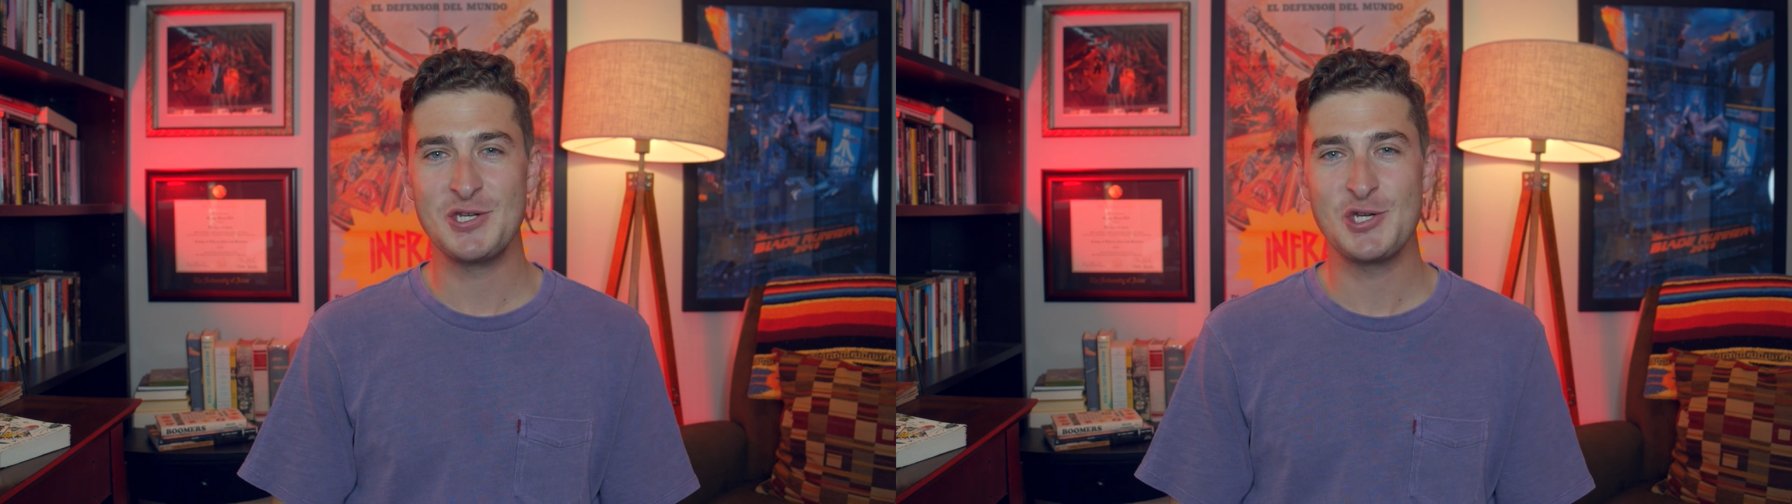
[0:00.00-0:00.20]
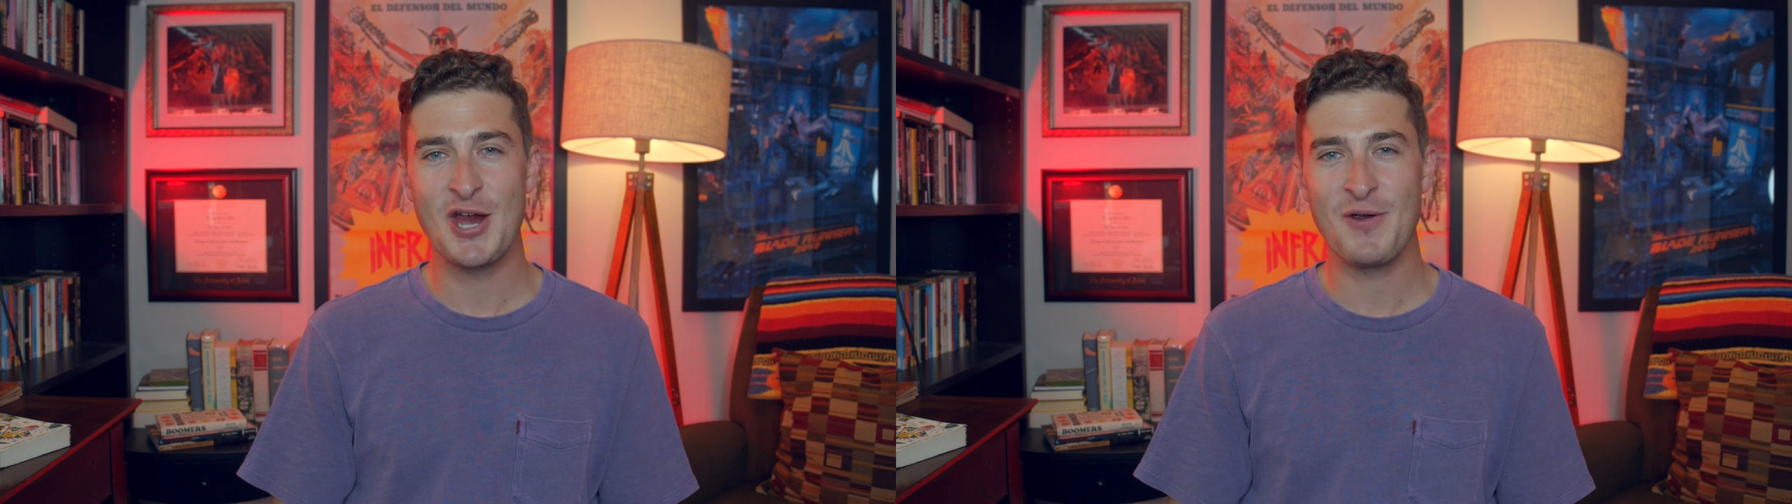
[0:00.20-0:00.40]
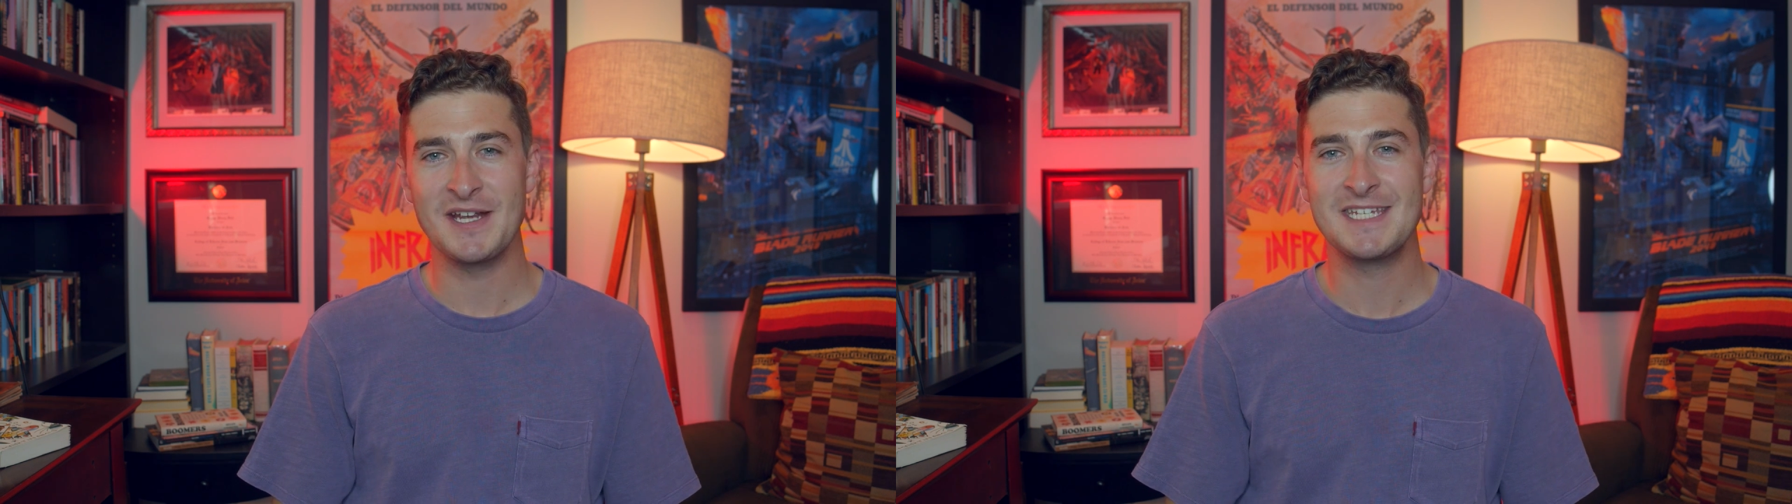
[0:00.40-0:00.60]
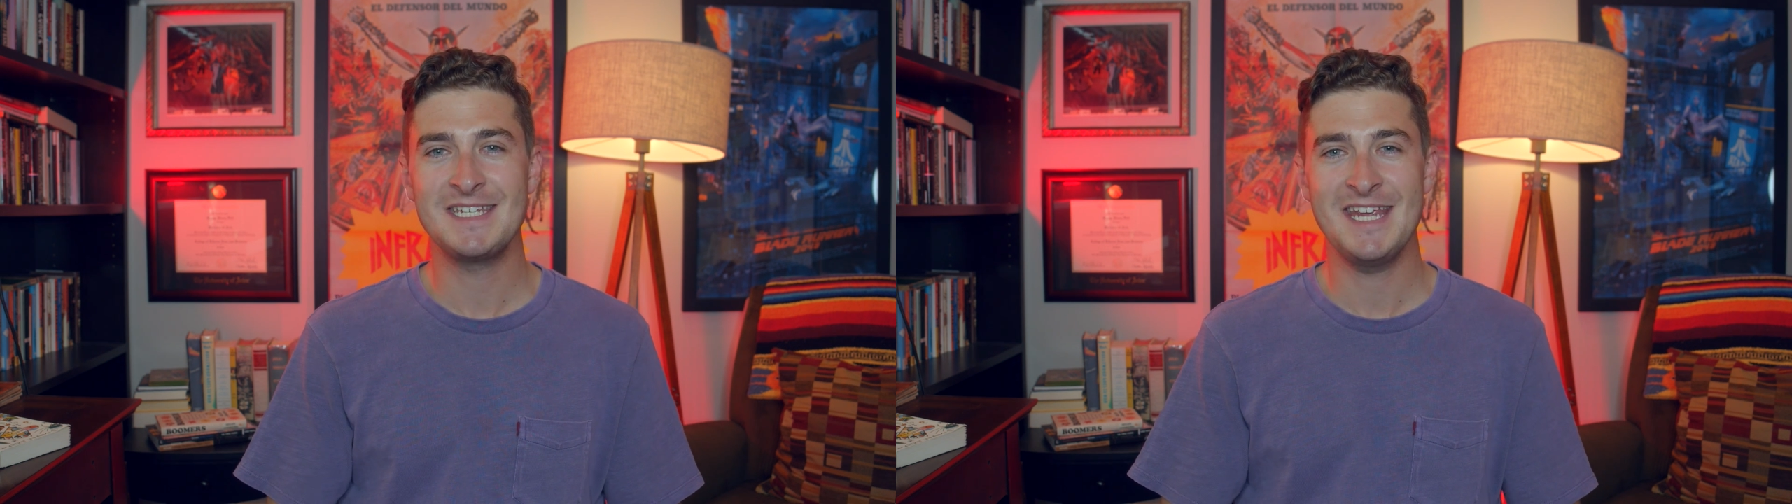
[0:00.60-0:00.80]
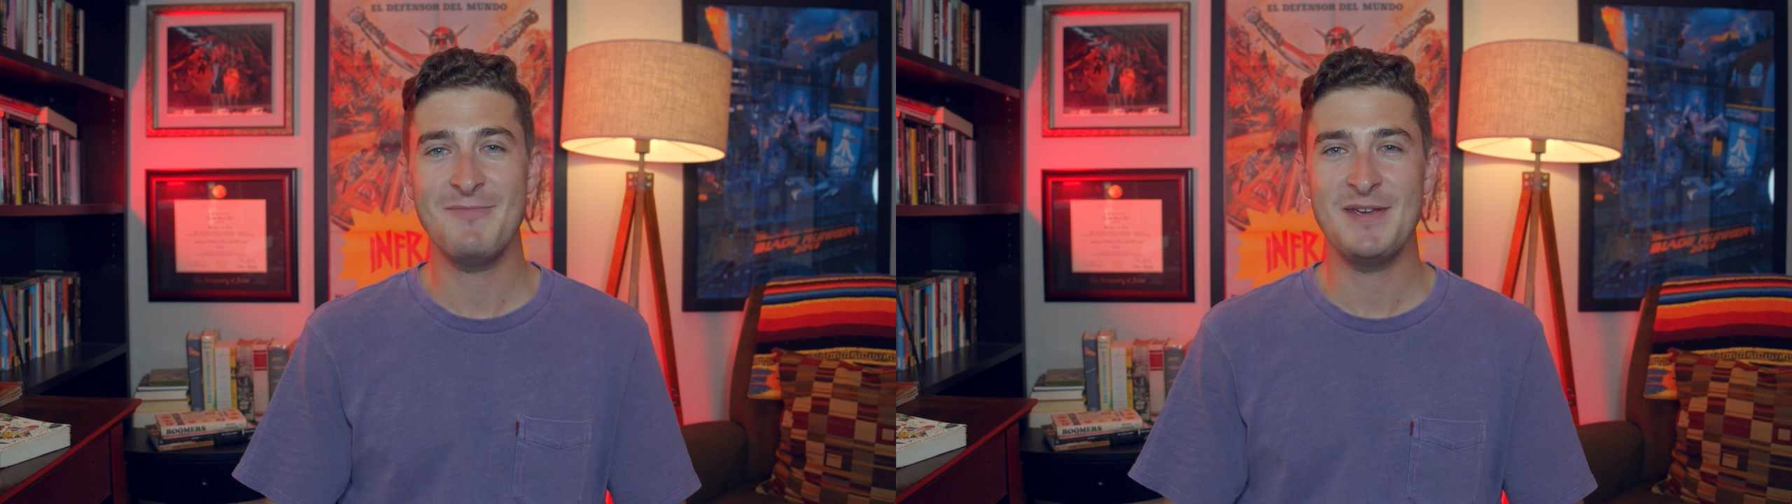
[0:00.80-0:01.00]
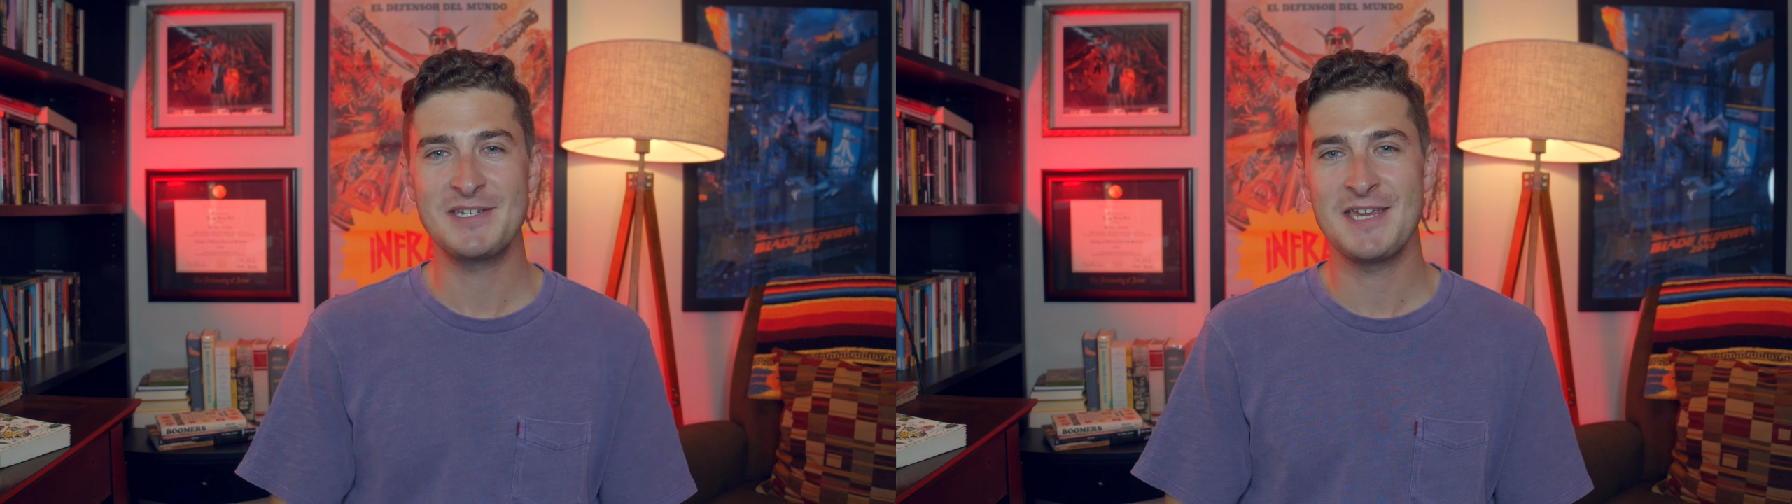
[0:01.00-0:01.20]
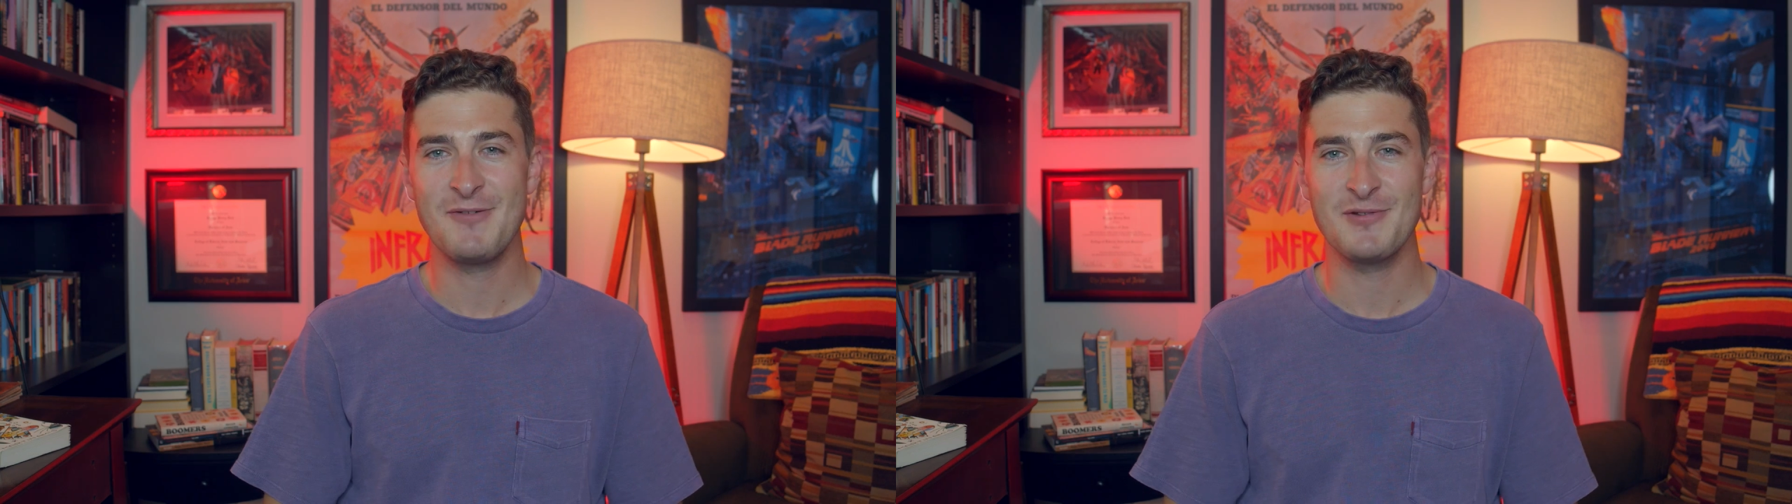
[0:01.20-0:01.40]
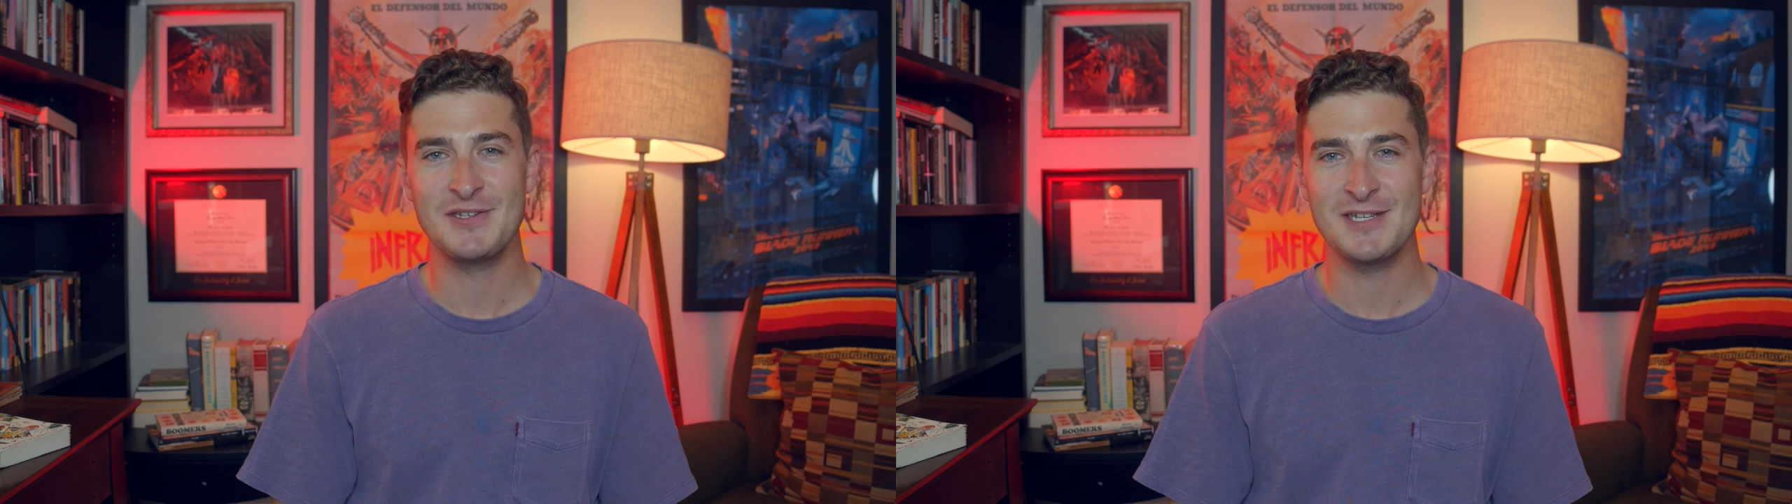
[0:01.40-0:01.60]
sharing steamy
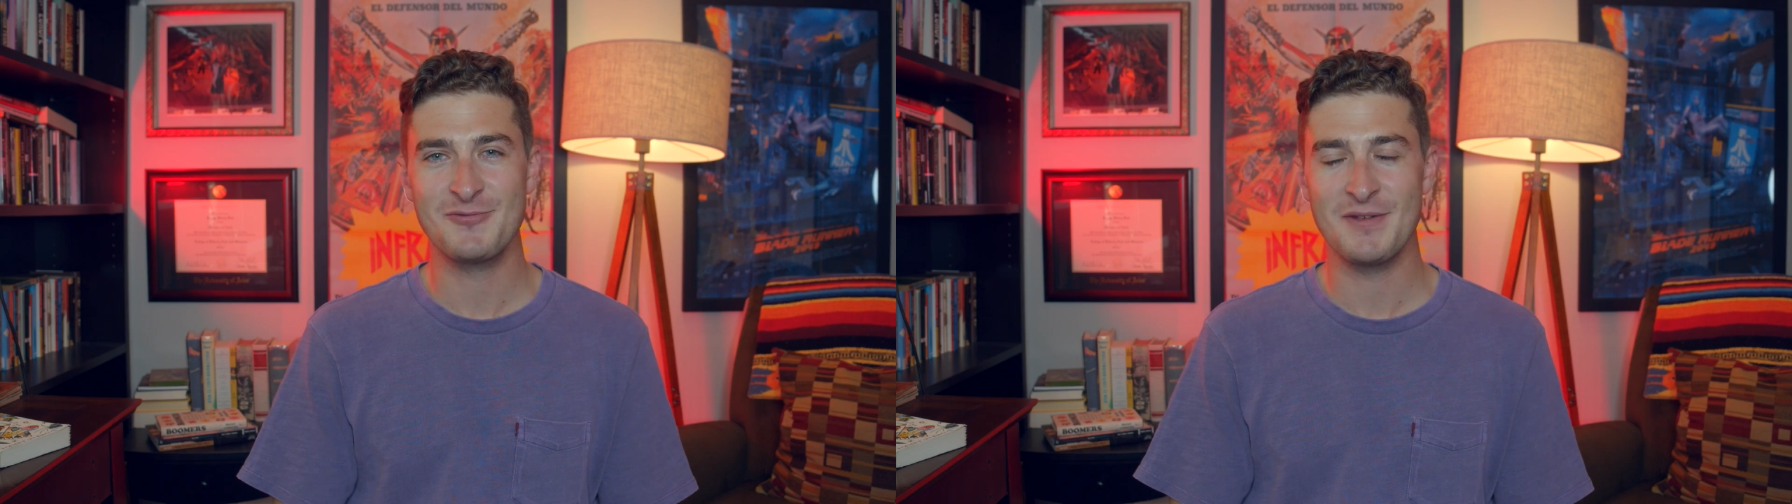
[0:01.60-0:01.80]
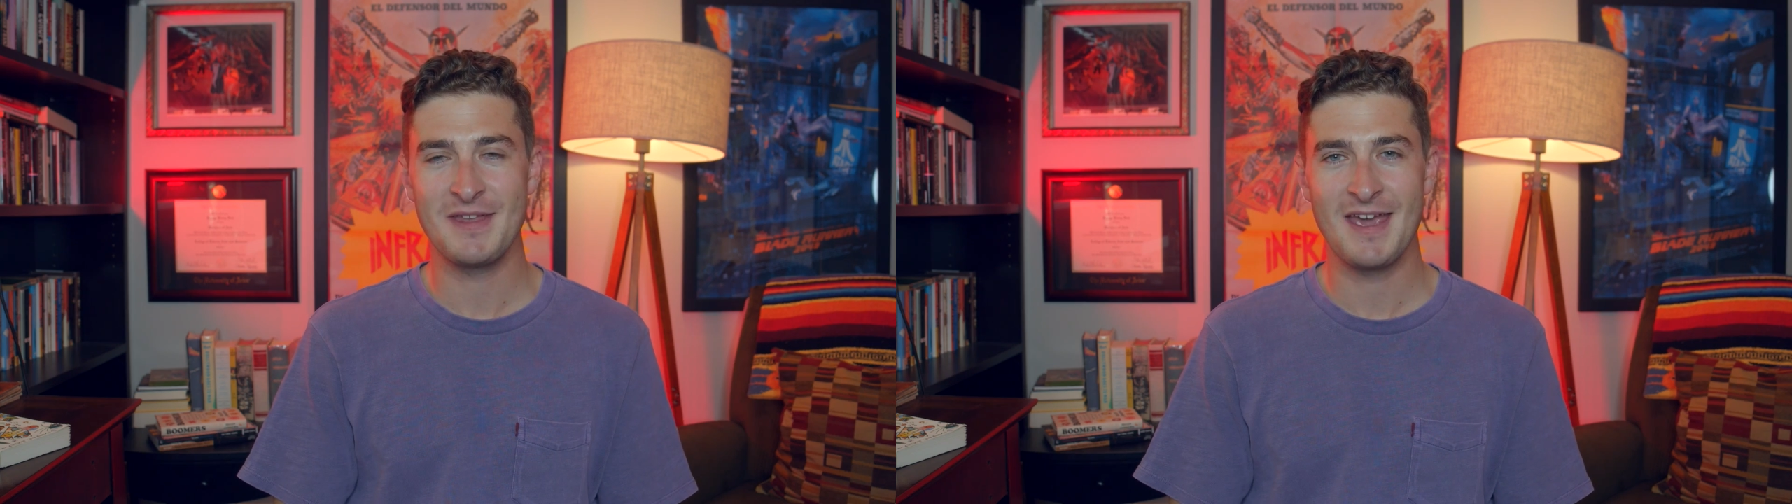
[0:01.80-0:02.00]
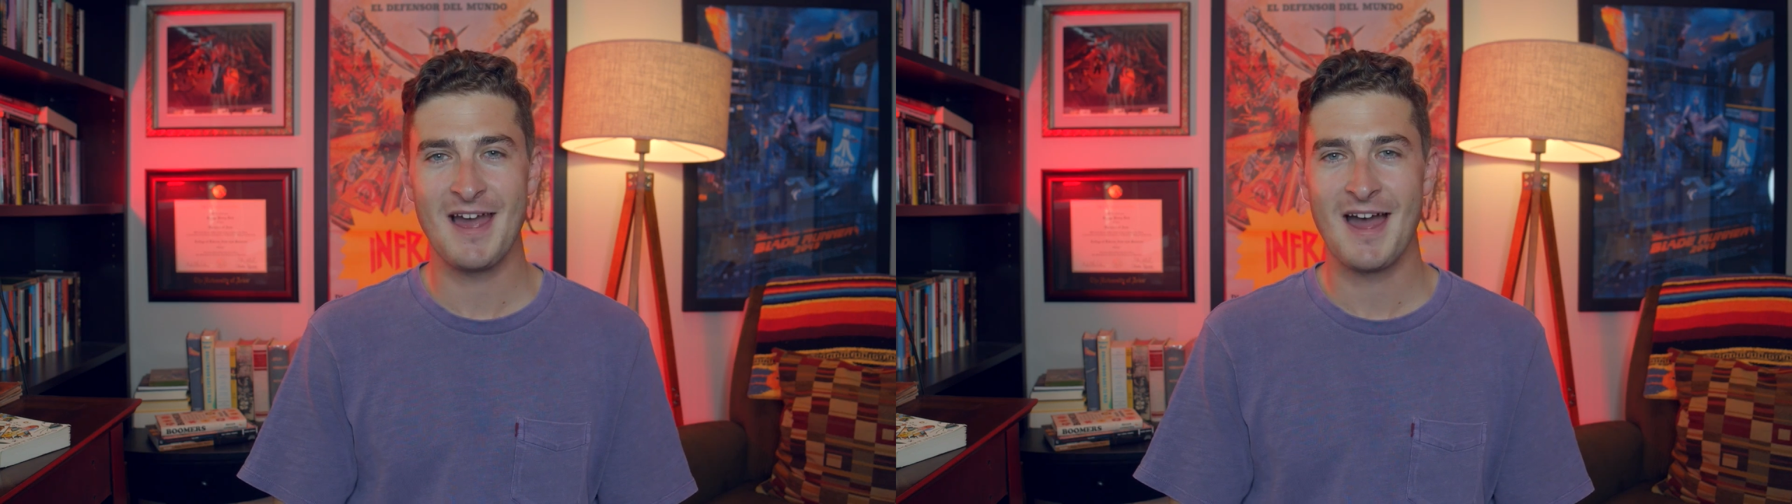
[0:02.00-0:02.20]
sequences with a